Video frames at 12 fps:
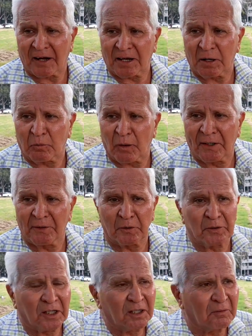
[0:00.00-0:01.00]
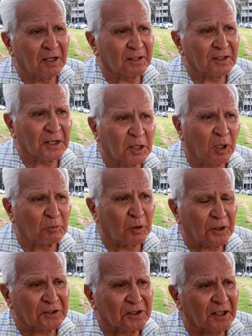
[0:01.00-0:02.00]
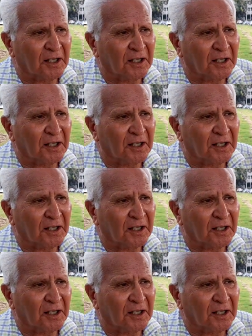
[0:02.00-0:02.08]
he went to deliver a convocation